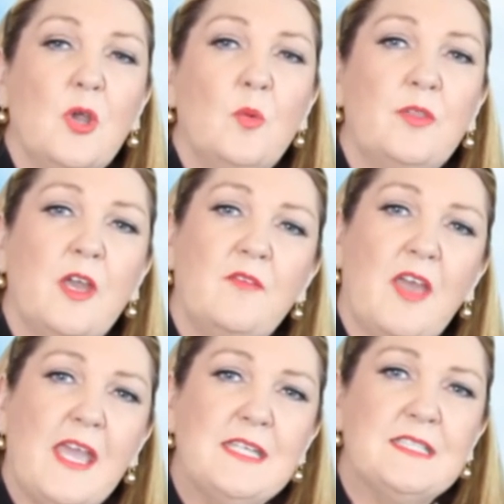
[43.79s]
with
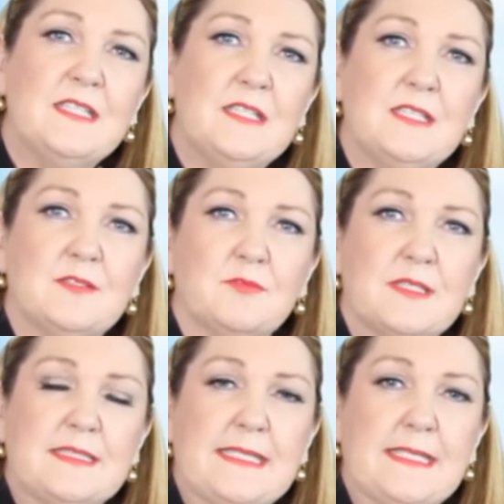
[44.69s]
over 18 years real
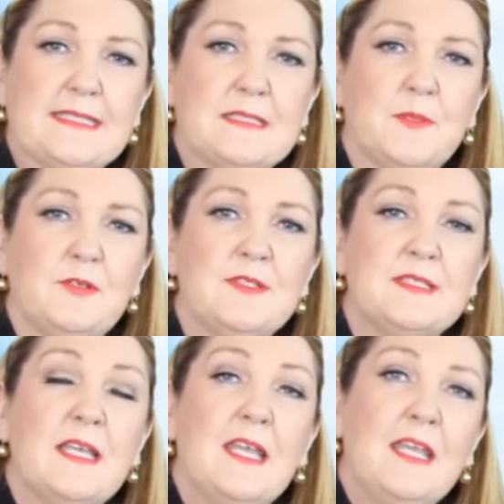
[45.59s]
estate experience,